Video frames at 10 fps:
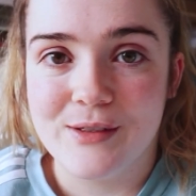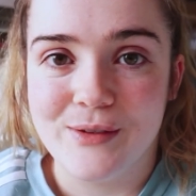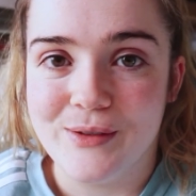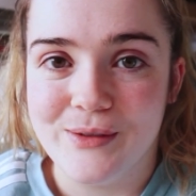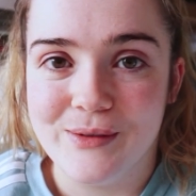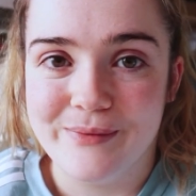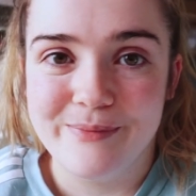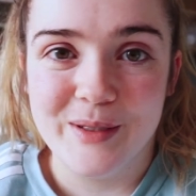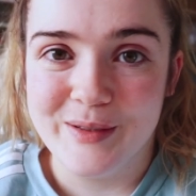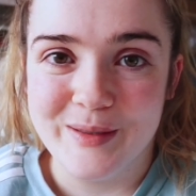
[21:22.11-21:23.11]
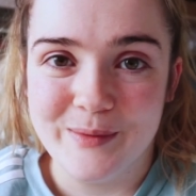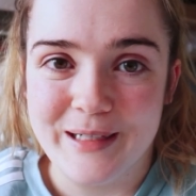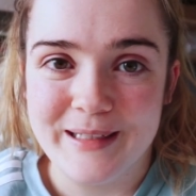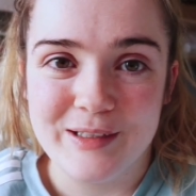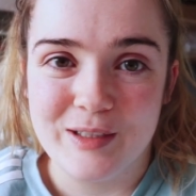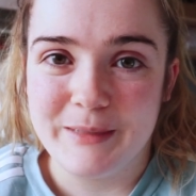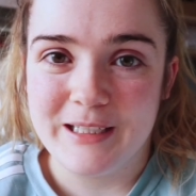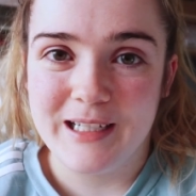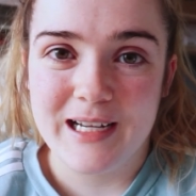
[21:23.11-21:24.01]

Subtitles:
to put them where they're gonna be like